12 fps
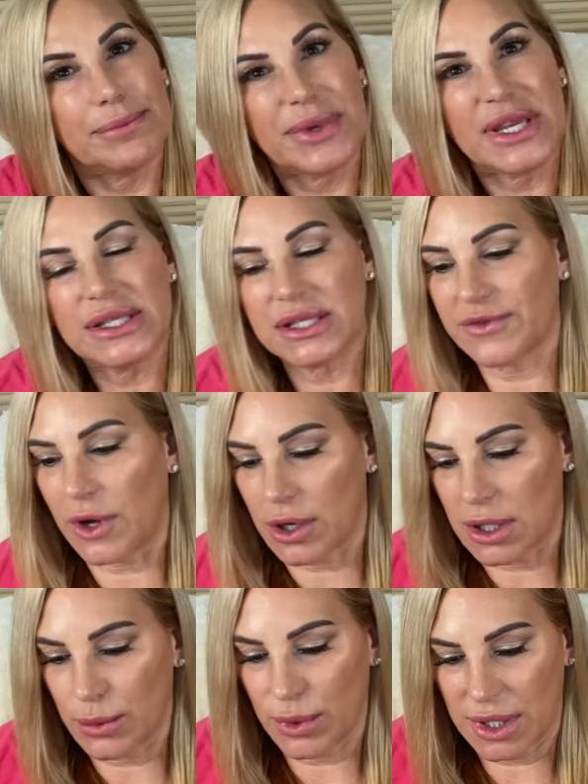piece of
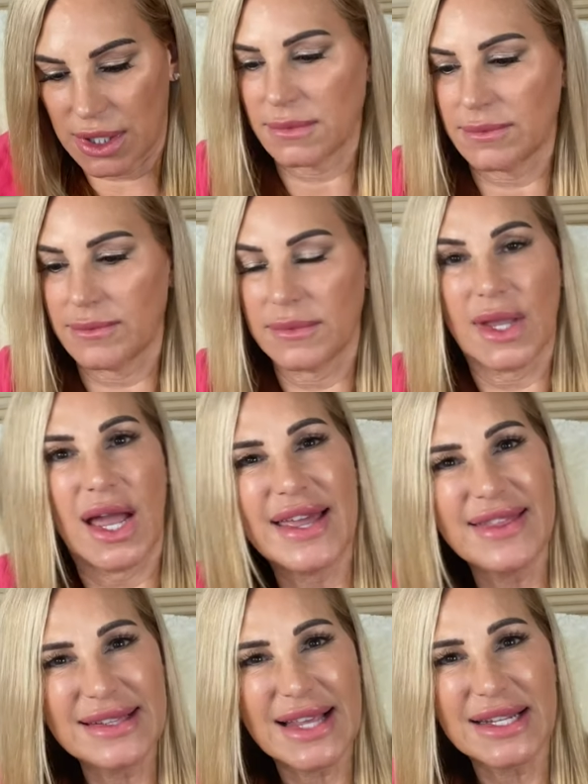artwork. I
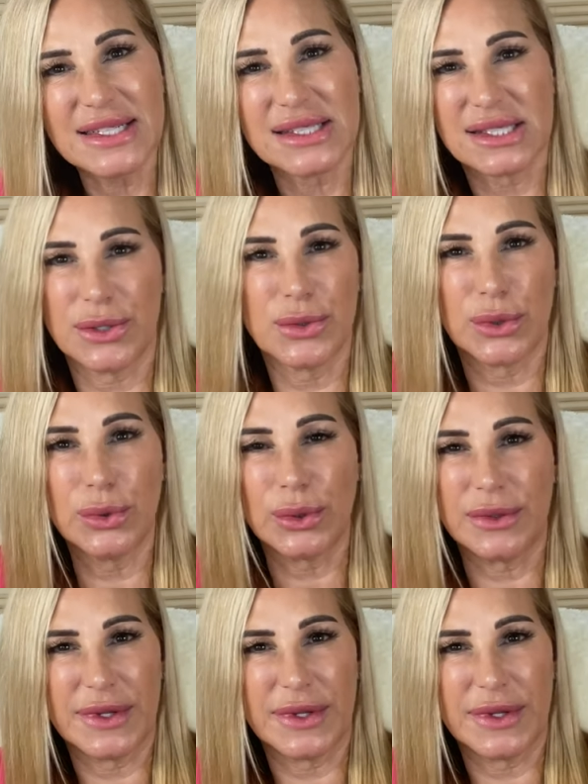think that is so cool.